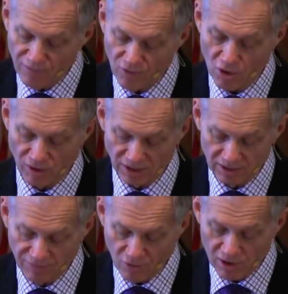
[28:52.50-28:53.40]

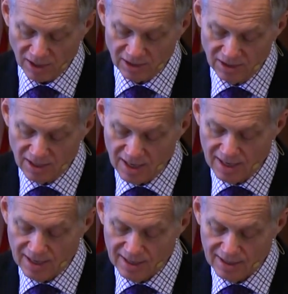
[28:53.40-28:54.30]
Forest.
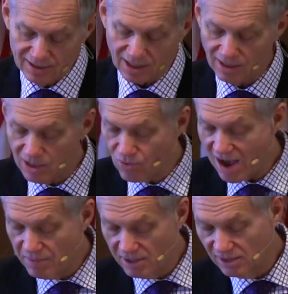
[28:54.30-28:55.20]
Suddenly,
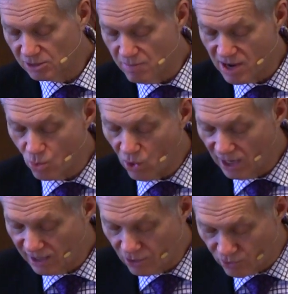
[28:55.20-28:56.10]
Robin and his men
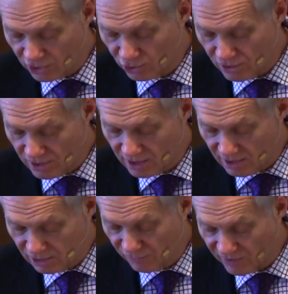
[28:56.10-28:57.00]
waylay Richard and
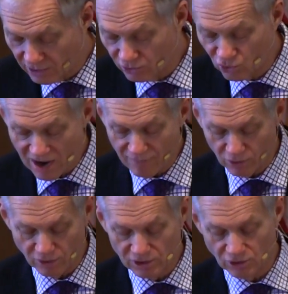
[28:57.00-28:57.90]
his fellow
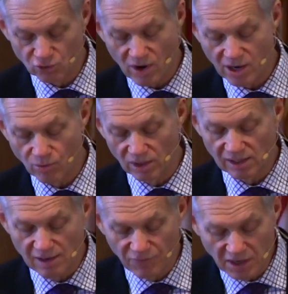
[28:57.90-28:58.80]
travelers and try to
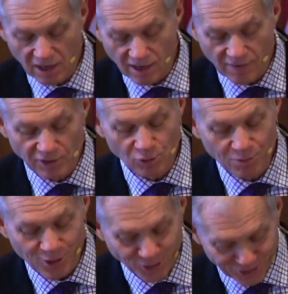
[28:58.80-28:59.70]
relieve the king of his
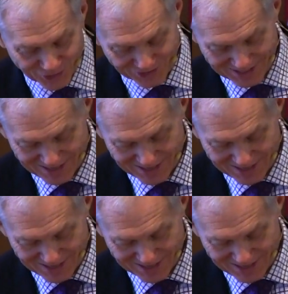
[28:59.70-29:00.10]
purse.